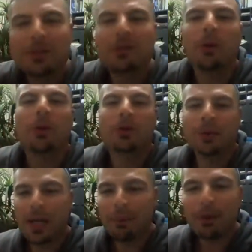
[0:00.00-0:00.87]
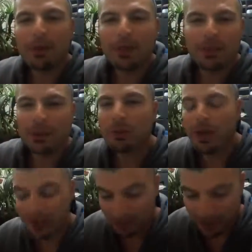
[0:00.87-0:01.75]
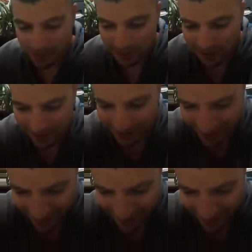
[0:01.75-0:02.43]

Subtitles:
you all doing up early, you crazy bastards?